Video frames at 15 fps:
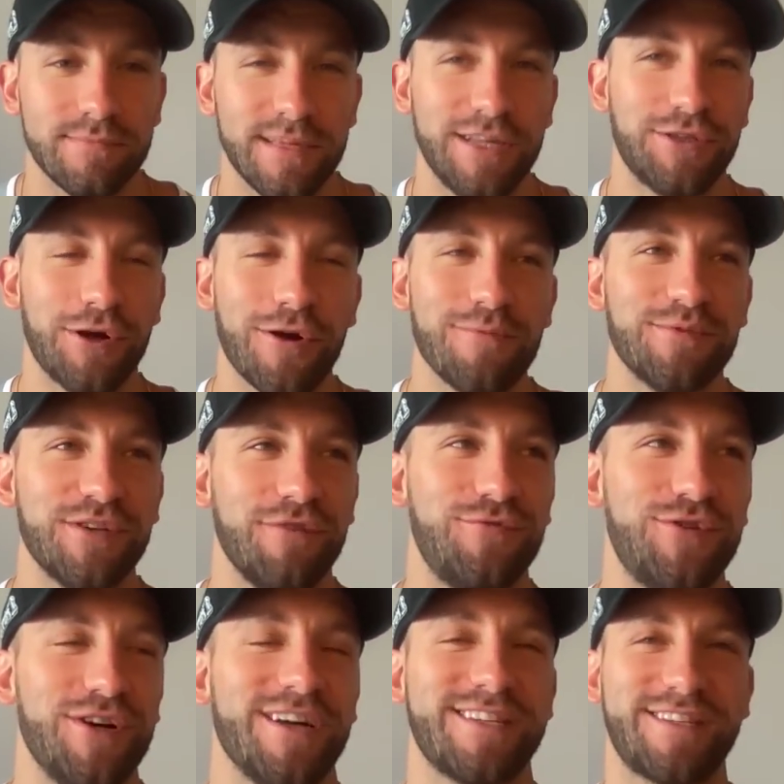in terms of
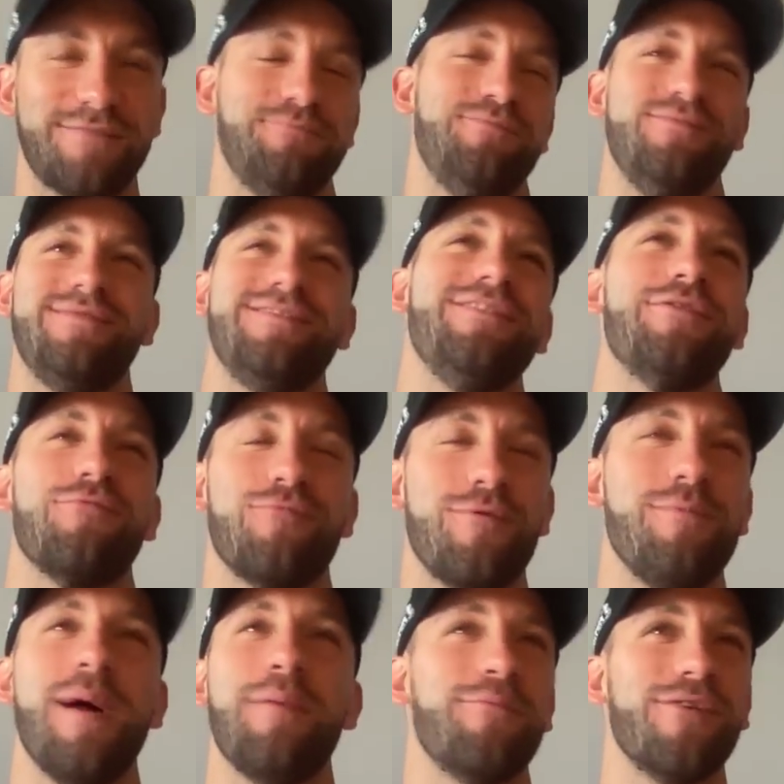just
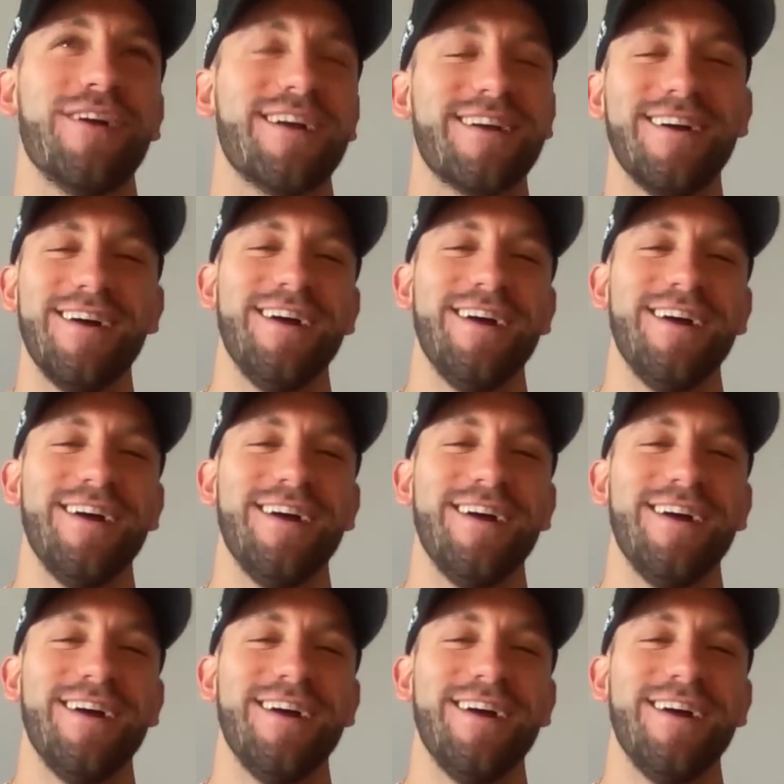remembering.